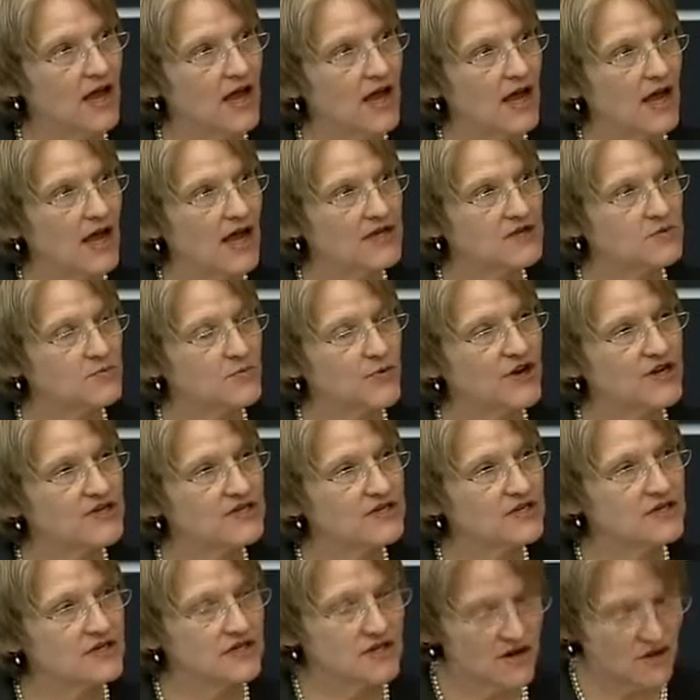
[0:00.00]
As
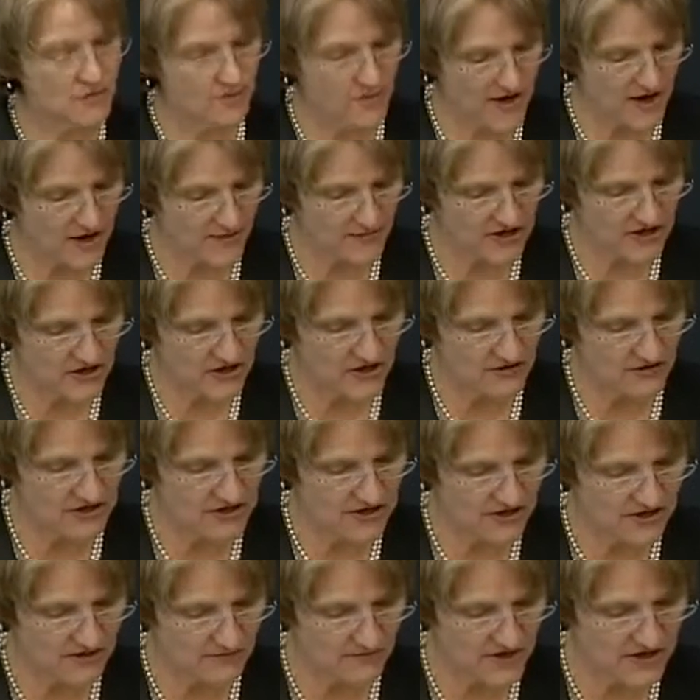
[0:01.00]
President Obama noted
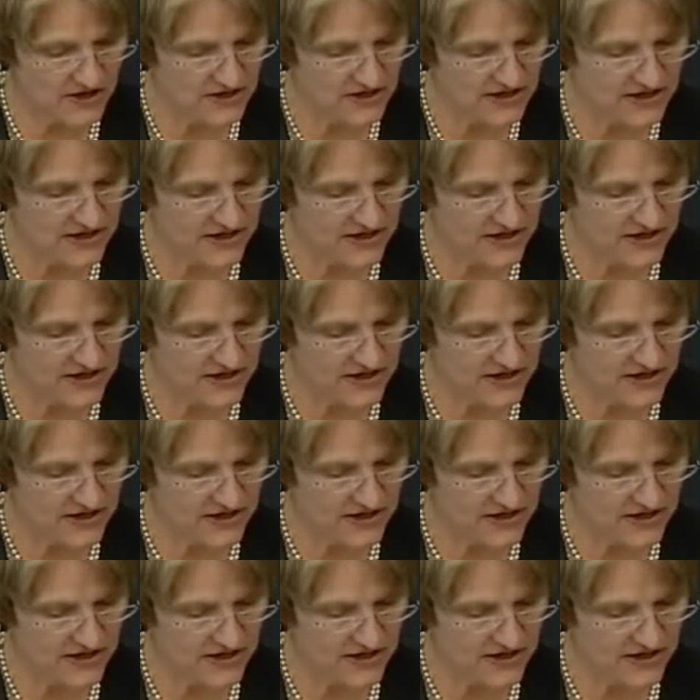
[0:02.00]
on Monday,